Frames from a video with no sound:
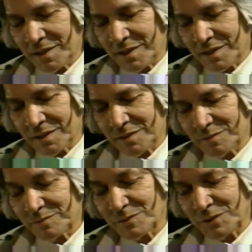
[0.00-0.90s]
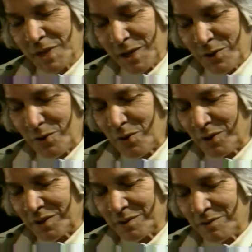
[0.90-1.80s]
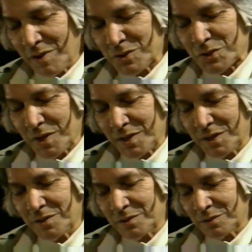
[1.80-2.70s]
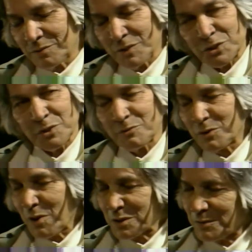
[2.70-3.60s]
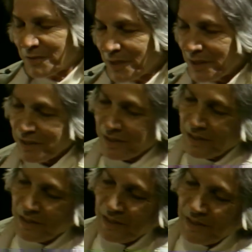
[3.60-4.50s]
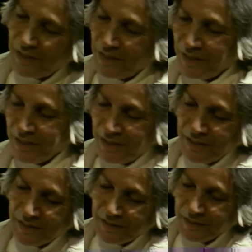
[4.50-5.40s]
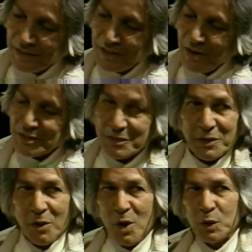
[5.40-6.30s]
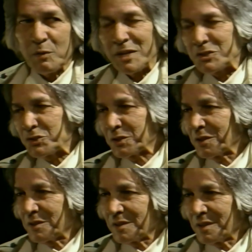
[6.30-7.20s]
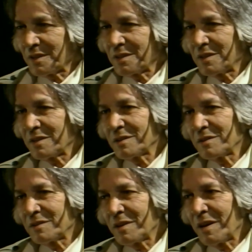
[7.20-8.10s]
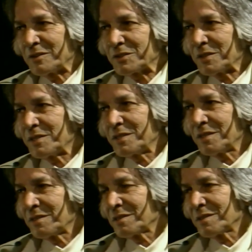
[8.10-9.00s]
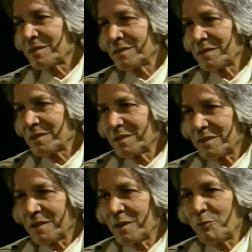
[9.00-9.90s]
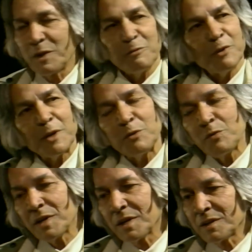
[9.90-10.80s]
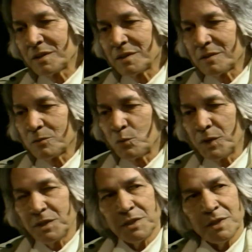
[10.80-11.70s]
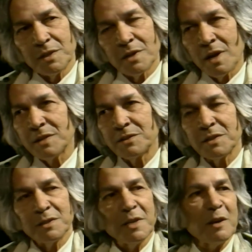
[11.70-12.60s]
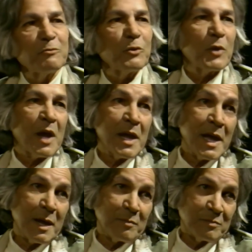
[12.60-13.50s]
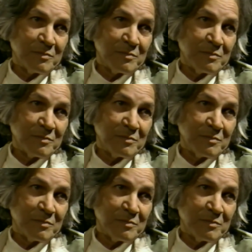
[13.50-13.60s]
that Descartes, I studied Western philosophy, and he asked a wrong question and answered it in a very funny way. We think, I think, therefore I am.